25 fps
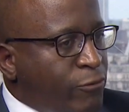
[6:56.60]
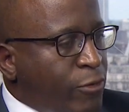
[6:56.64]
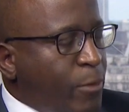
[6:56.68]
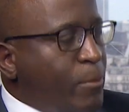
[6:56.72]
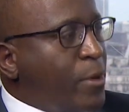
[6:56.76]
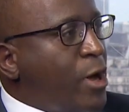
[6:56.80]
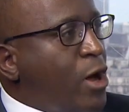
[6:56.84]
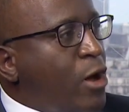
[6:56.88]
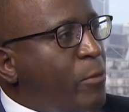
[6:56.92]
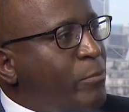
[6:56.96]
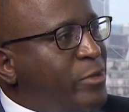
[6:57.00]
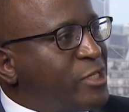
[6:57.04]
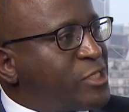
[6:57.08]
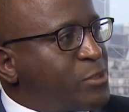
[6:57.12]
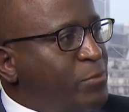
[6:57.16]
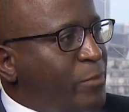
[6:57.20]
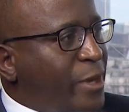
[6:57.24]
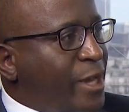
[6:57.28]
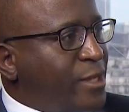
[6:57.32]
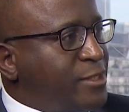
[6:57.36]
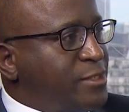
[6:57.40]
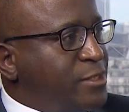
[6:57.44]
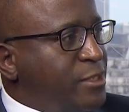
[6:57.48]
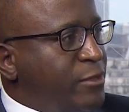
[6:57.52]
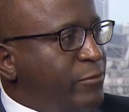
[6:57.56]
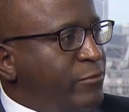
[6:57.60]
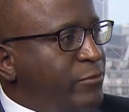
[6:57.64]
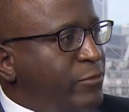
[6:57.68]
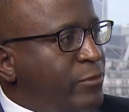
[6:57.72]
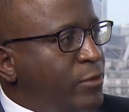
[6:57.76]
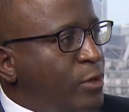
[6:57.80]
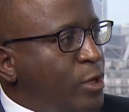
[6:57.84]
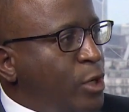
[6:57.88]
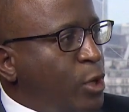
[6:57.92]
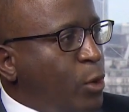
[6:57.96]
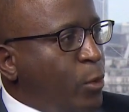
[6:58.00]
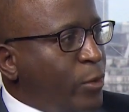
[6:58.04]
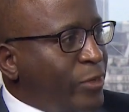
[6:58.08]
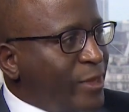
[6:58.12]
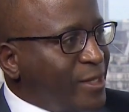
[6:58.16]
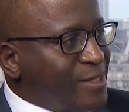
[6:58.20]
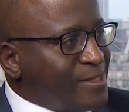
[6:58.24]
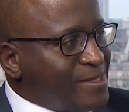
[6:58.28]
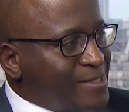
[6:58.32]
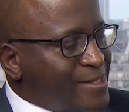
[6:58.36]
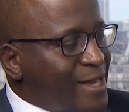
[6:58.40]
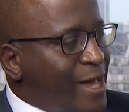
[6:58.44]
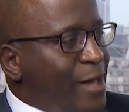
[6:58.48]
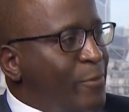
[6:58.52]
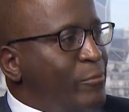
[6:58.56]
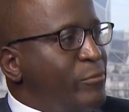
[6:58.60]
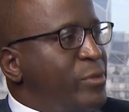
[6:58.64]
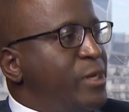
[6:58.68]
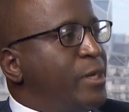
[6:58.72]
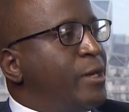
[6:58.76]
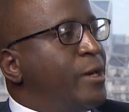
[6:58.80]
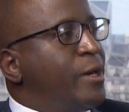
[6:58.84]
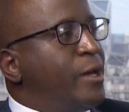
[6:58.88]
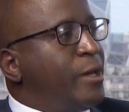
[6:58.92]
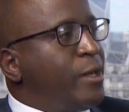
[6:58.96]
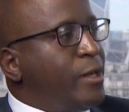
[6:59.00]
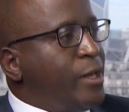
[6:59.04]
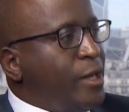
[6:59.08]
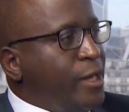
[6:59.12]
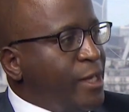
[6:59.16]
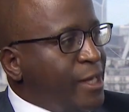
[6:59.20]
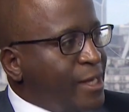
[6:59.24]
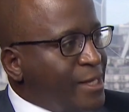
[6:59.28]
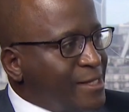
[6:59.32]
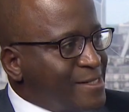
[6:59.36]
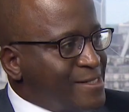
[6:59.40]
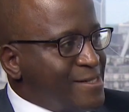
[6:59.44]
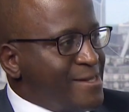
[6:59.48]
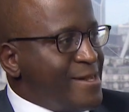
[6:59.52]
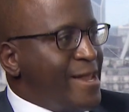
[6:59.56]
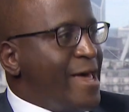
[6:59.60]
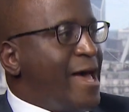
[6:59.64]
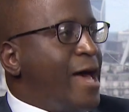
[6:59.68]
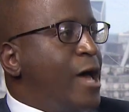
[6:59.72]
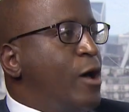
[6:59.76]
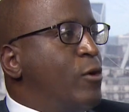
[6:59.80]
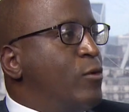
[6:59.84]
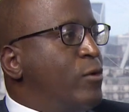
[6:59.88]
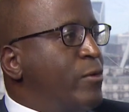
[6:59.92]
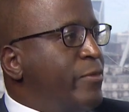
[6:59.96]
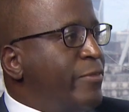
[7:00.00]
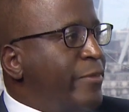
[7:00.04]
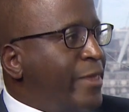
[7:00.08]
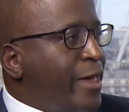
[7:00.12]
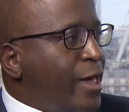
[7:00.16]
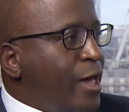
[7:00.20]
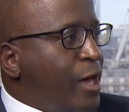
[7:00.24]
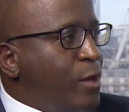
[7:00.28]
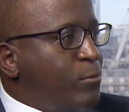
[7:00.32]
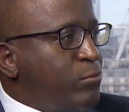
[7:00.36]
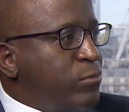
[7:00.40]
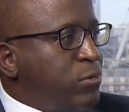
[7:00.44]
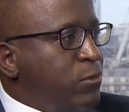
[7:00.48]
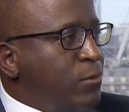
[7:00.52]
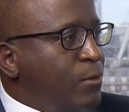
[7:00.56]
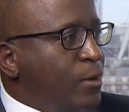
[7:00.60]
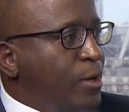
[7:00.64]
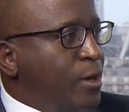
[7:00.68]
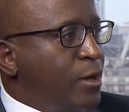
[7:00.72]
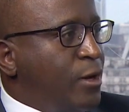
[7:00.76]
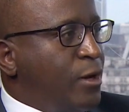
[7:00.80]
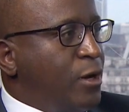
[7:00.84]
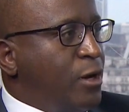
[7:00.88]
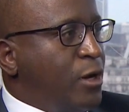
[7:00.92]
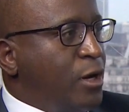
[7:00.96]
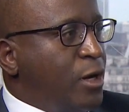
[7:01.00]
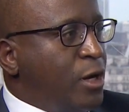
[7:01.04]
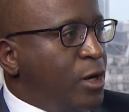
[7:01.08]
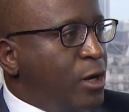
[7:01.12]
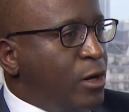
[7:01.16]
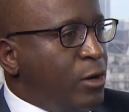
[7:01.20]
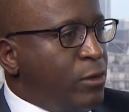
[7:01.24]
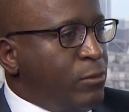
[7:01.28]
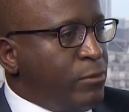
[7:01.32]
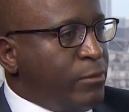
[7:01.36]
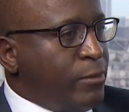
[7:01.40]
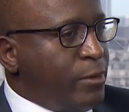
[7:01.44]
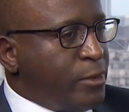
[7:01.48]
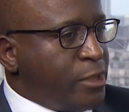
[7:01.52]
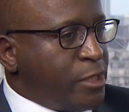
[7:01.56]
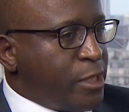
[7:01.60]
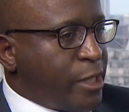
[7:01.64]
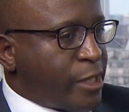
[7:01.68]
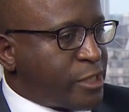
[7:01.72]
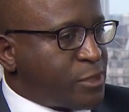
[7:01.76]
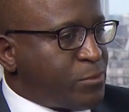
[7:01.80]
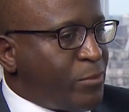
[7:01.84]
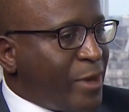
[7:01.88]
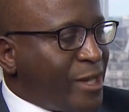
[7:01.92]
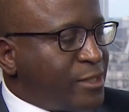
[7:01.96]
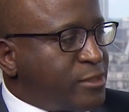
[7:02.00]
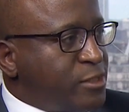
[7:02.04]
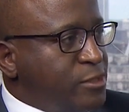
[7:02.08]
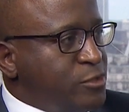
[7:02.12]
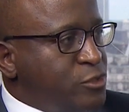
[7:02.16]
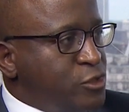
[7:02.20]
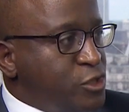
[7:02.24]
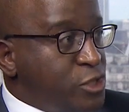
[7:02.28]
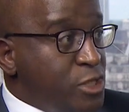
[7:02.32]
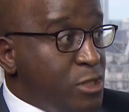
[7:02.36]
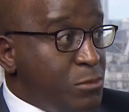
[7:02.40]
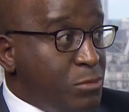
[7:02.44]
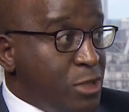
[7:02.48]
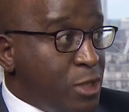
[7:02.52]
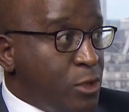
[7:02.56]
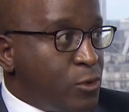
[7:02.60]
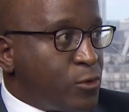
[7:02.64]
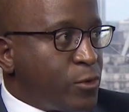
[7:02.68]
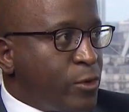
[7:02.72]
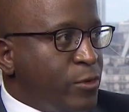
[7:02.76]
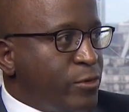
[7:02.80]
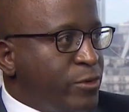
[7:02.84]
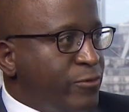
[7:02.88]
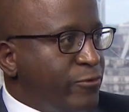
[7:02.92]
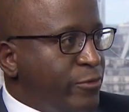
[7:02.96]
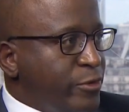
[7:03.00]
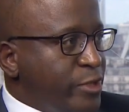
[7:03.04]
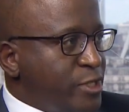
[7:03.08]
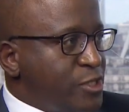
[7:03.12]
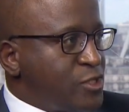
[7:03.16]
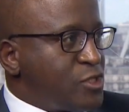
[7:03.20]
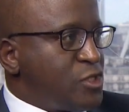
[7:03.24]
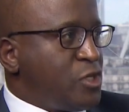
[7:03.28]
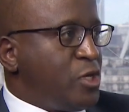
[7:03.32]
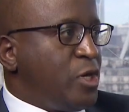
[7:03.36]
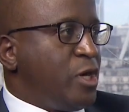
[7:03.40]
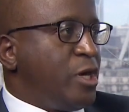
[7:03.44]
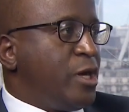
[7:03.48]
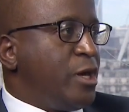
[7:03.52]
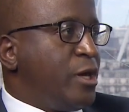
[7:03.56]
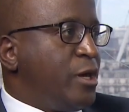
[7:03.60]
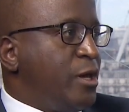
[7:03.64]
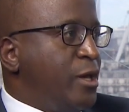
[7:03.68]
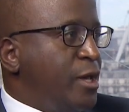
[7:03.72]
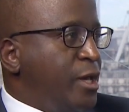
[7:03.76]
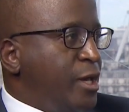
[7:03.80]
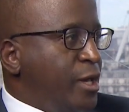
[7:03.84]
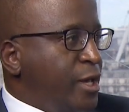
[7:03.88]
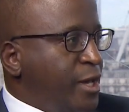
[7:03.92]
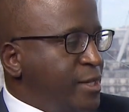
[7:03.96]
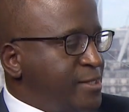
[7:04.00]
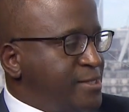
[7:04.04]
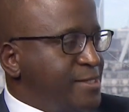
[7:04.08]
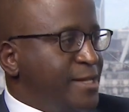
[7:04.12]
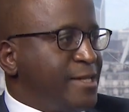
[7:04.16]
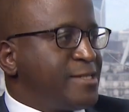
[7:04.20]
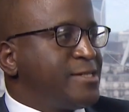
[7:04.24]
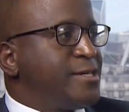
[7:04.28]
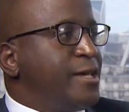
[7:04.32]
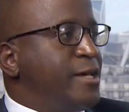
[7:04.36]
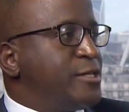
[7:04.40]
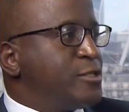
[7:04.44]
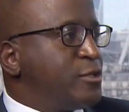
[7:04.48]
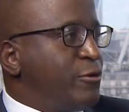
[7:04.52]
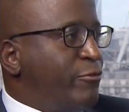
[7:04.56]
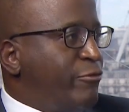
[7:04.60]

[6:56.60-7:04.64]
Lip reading: our perspective, we think Zambia is now on the up. Expected GDP growth for this year is in excess of